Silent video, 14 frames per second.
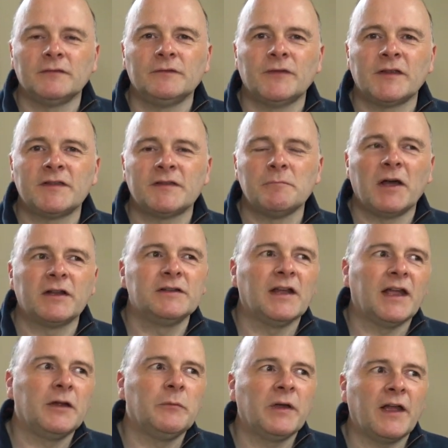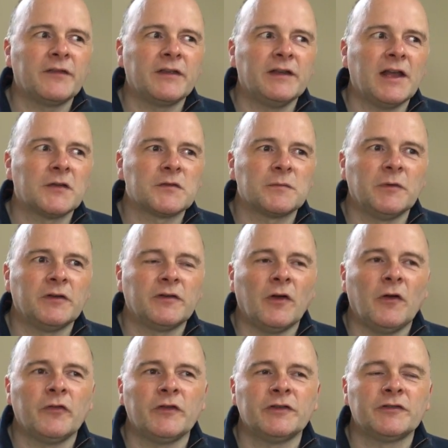This is Monday. We had the announcement
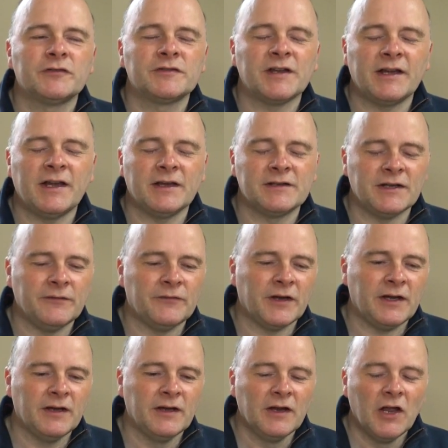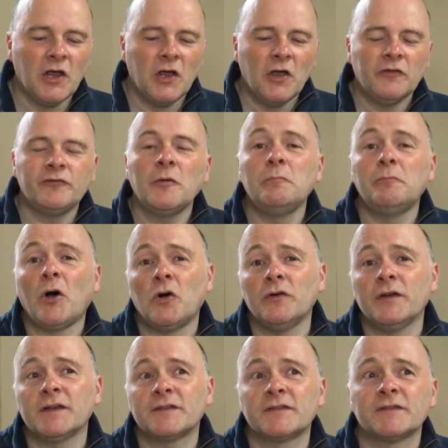on the TV from
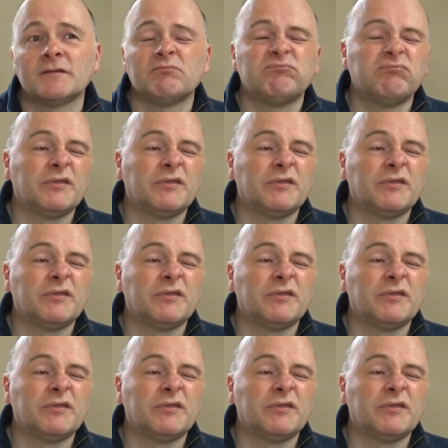Boris.